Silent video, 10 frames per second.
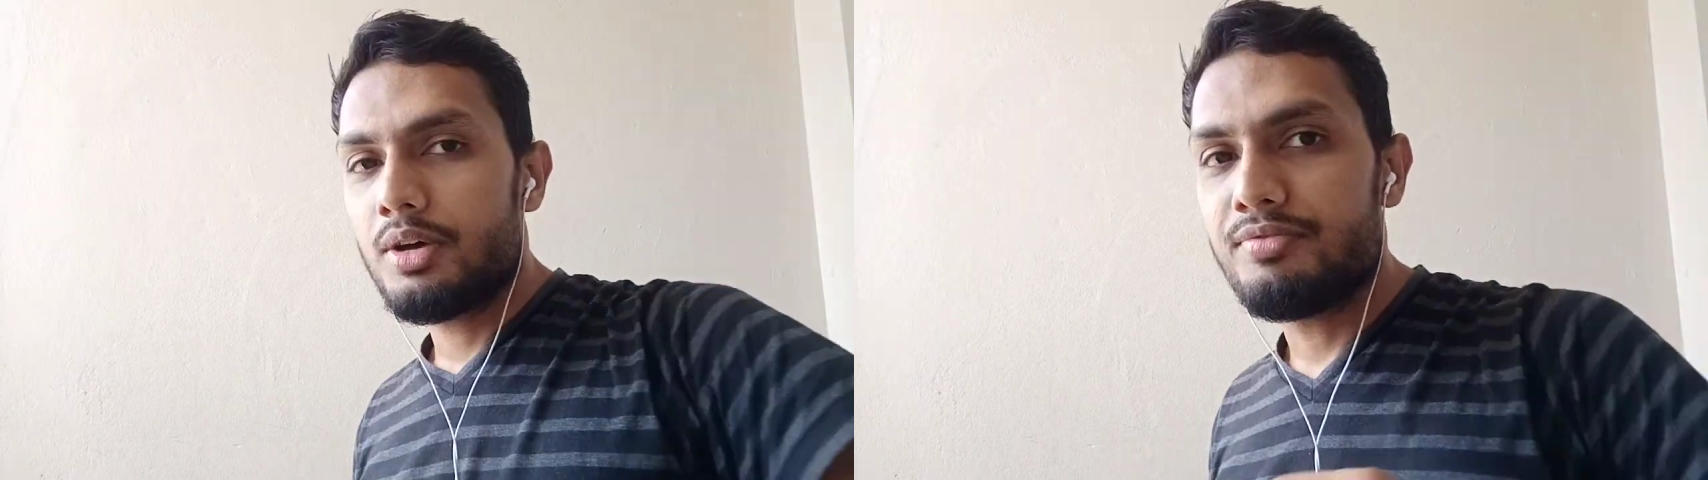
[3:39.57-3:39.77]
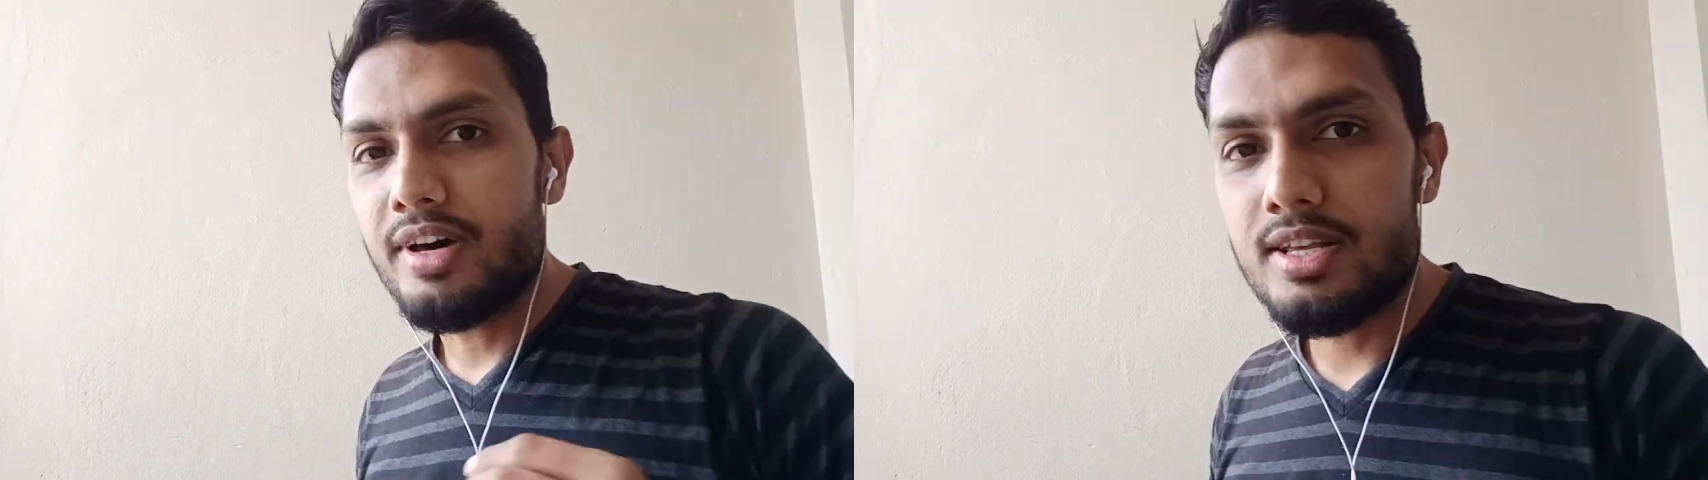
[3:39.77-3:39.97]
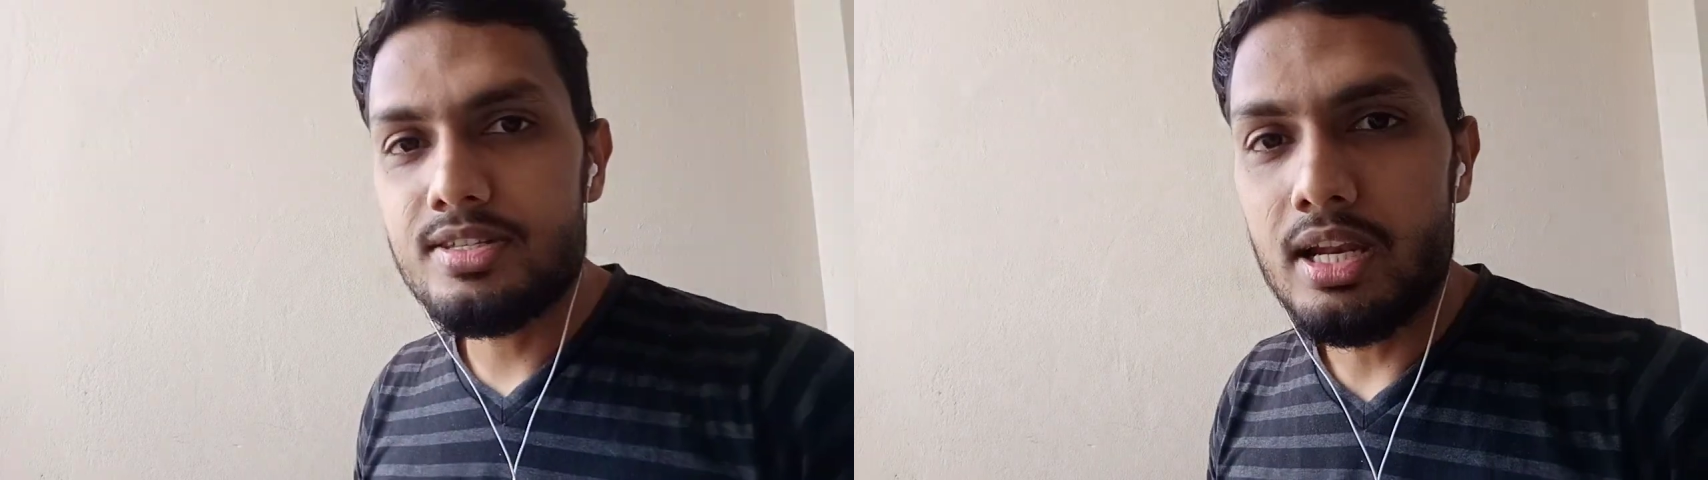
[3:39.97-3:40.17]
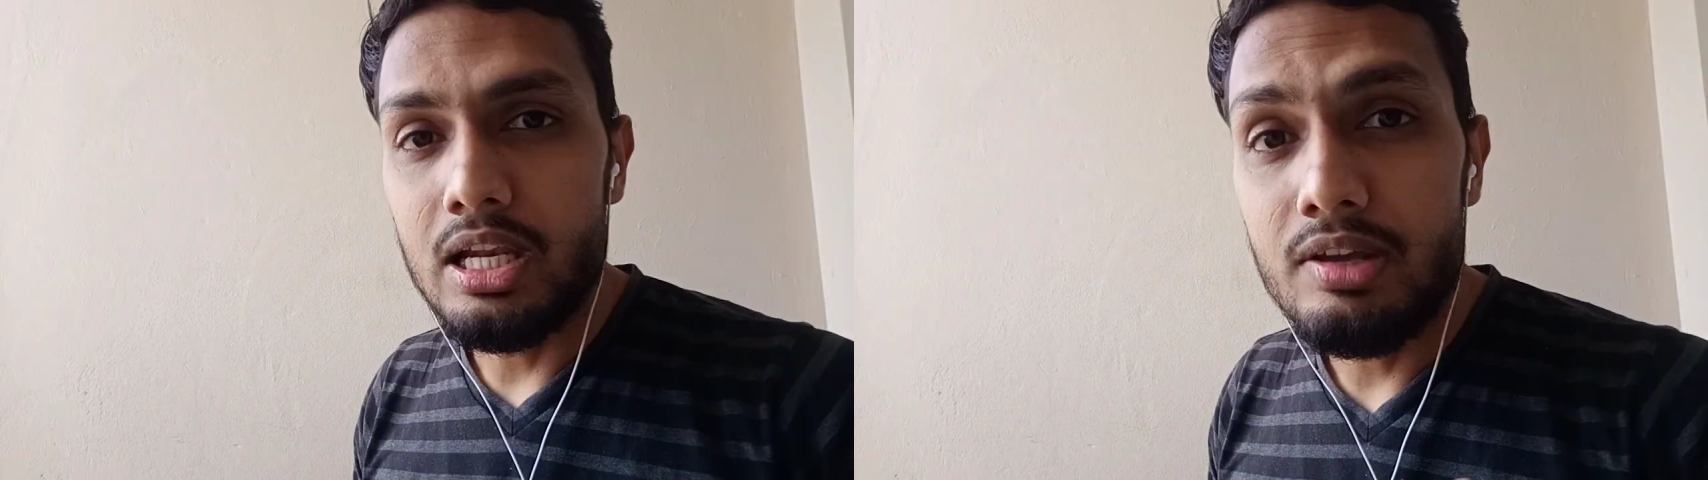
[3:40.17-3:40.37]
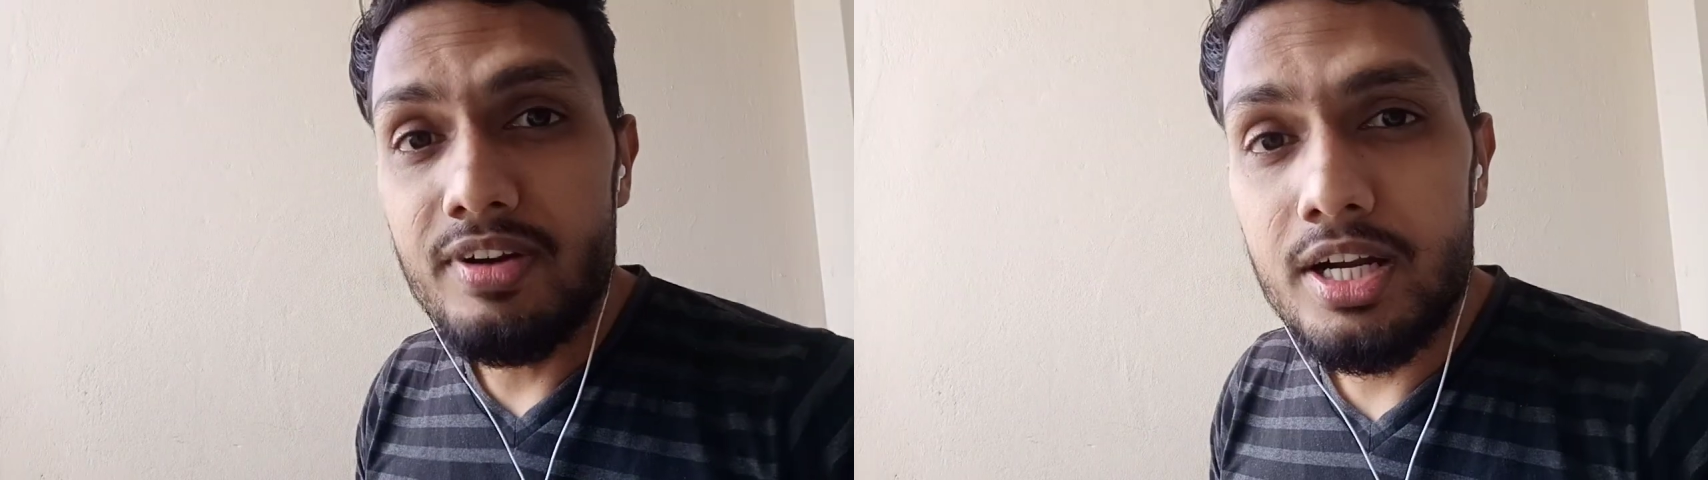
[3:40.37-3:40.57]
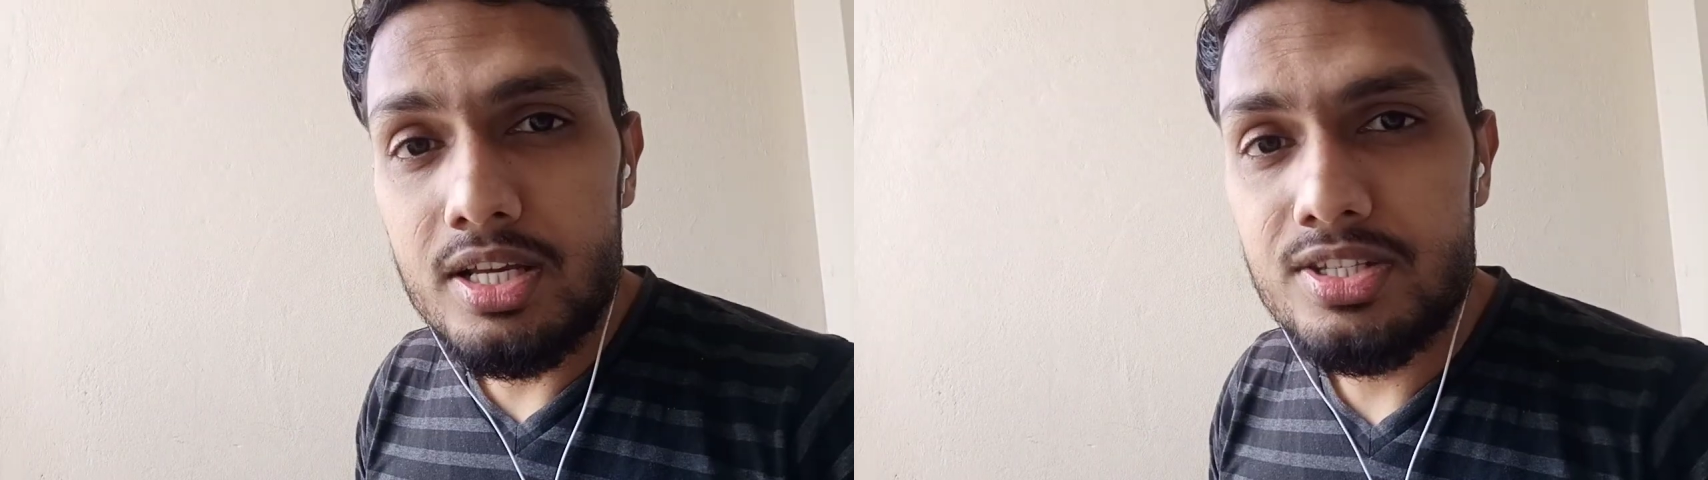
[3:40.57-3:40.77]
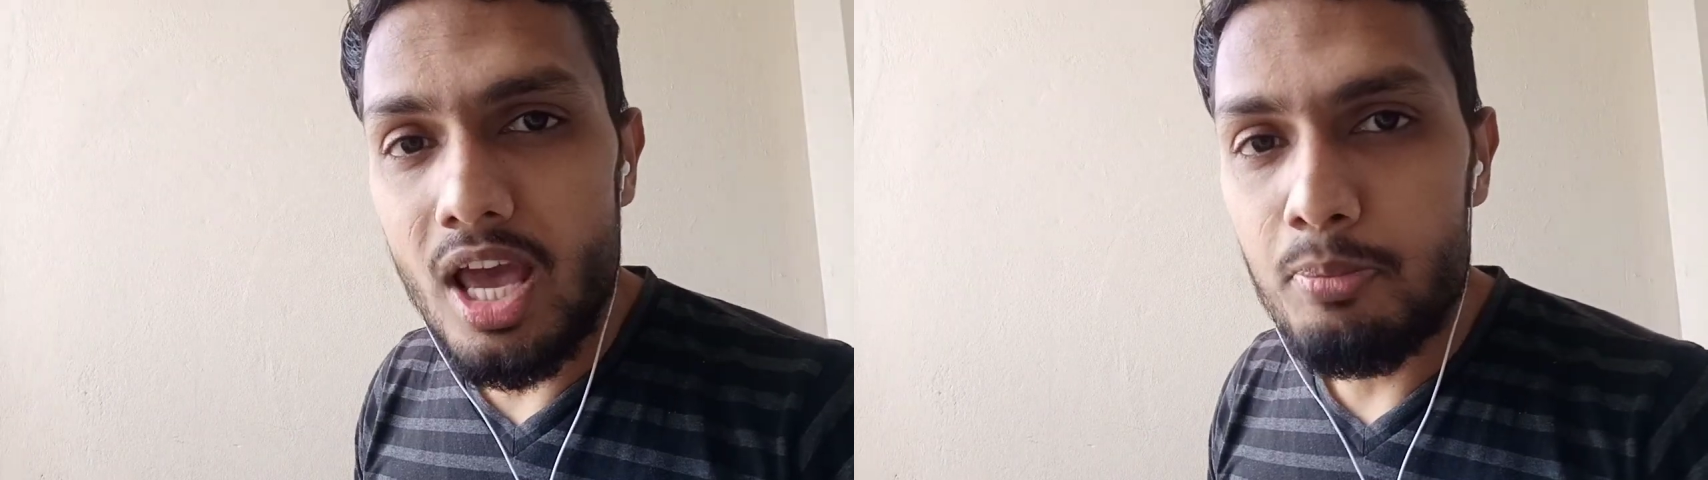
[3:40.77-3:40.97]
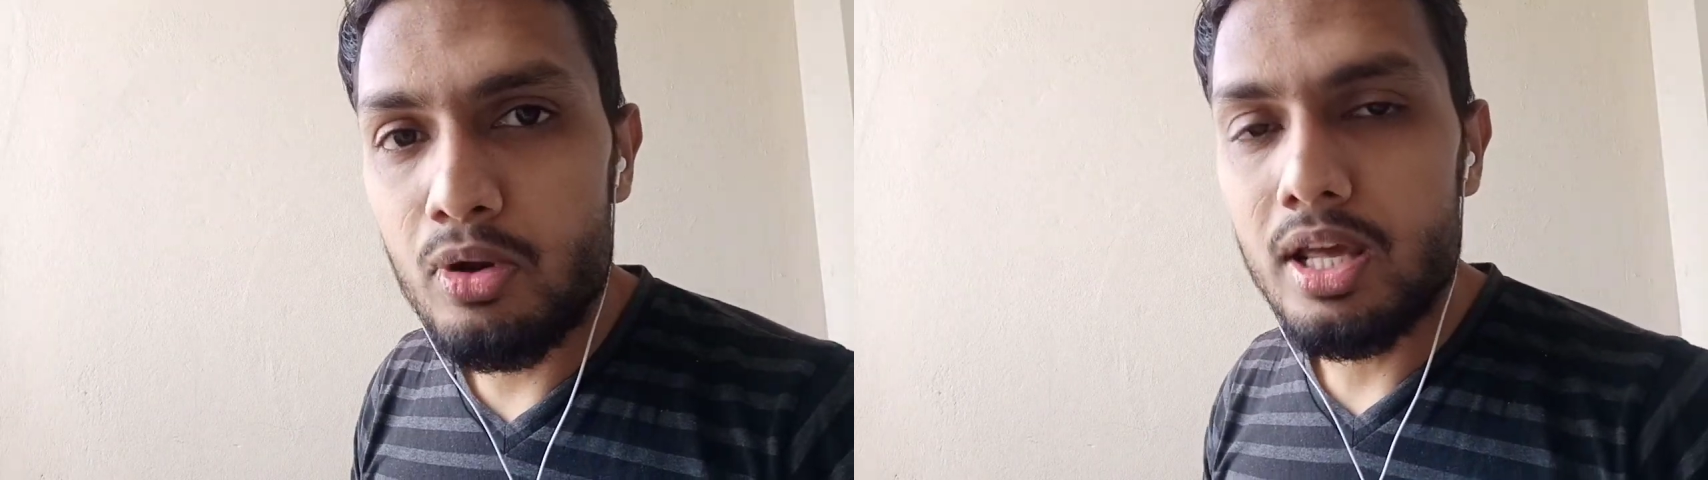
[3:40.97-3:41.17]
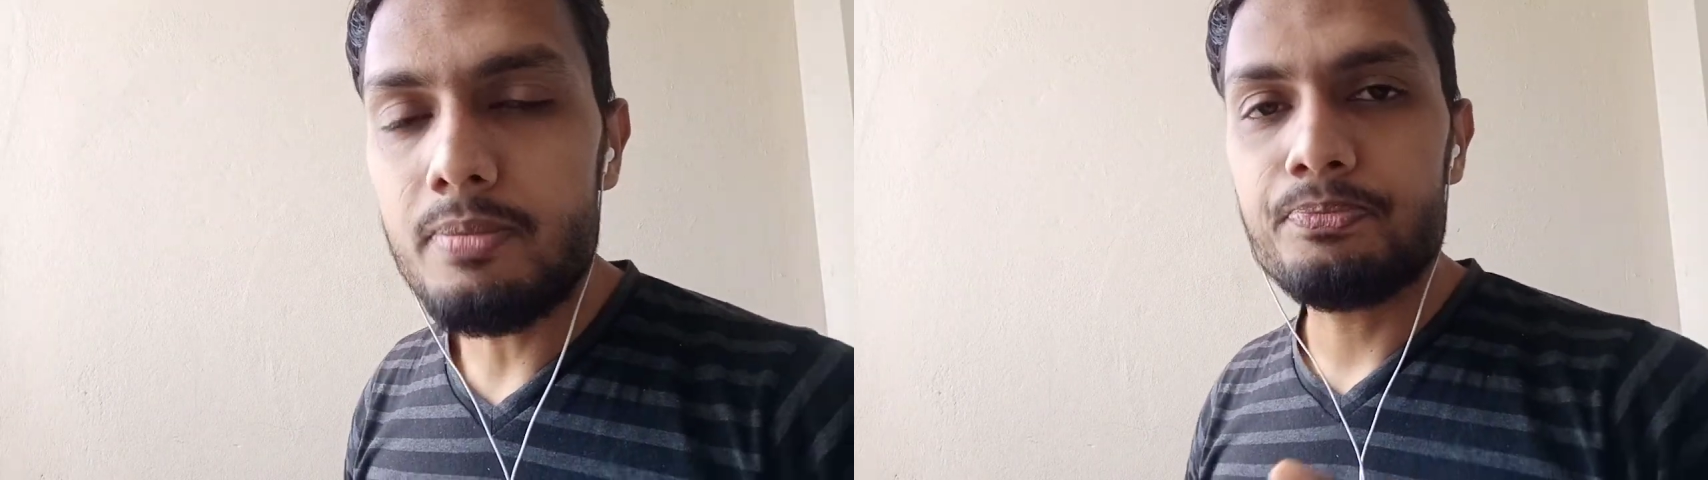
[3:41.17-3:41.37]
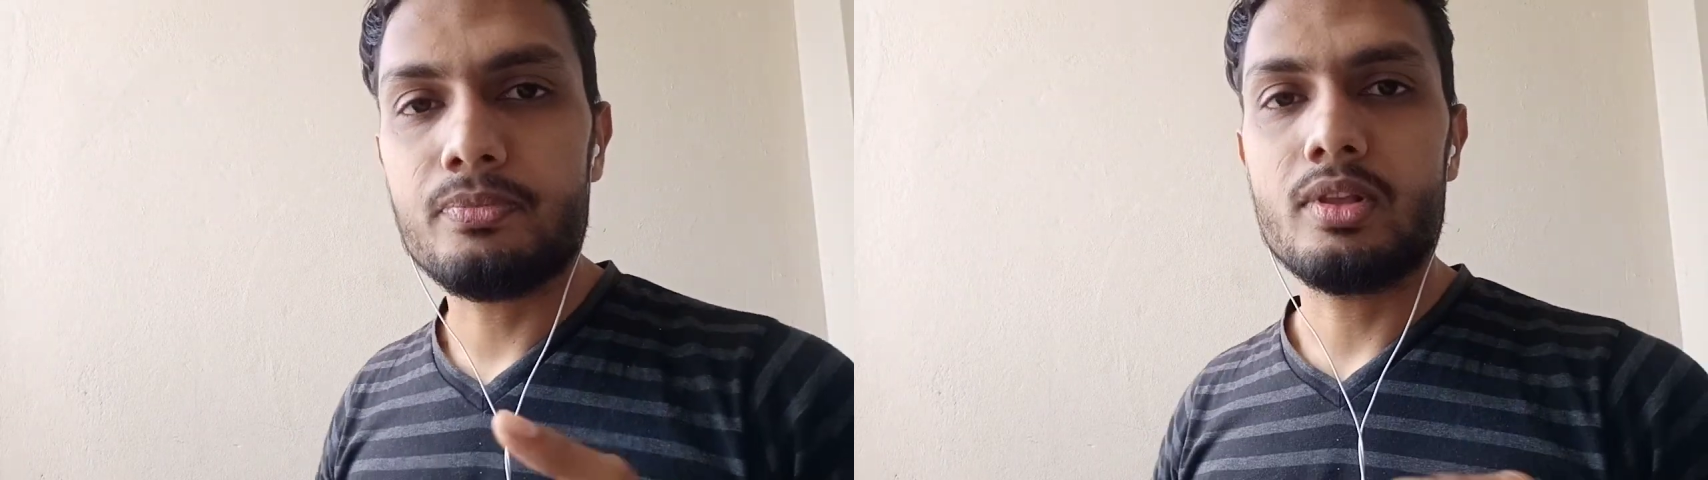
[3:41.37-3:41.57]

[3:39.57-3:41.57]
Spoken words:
Where is the levator scapulae?